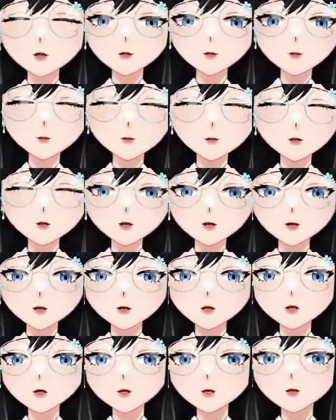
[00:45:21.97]

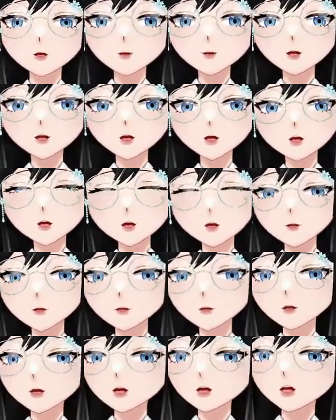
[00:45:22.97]
histone 3 is
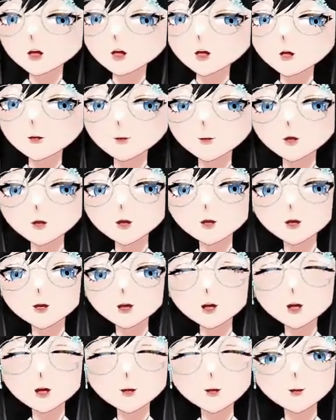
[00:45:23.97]
really
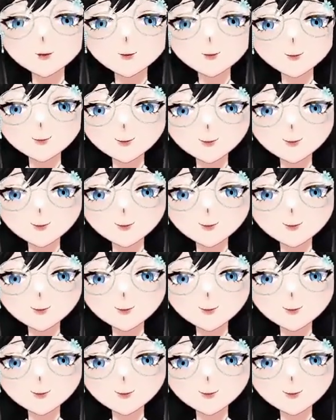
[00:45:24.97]
edited